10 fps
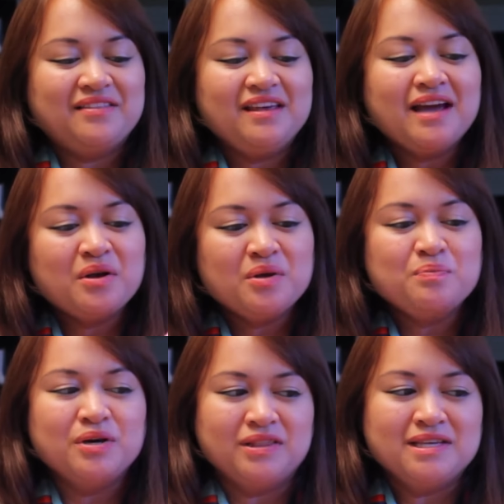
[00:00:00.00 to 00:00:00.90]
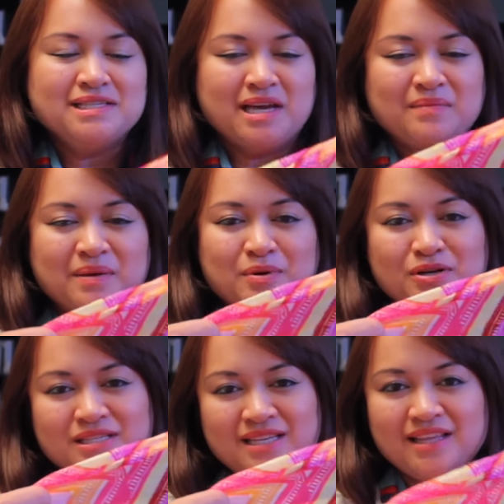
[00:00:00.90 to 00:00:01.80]
I think I could put this on my
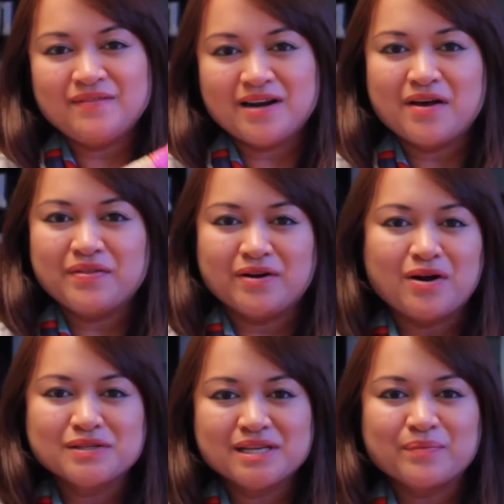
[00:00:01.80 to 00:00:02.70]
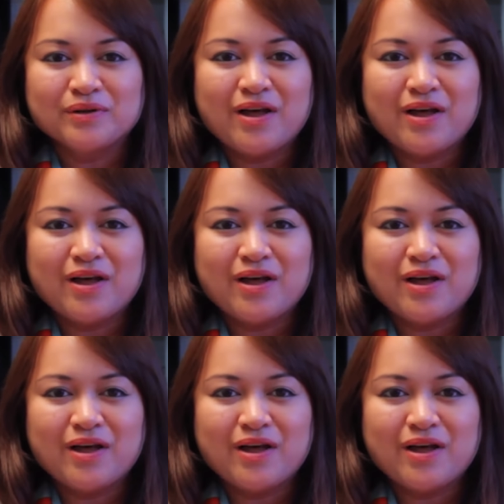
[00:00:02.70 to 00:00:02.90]
purse and leave it on there all summer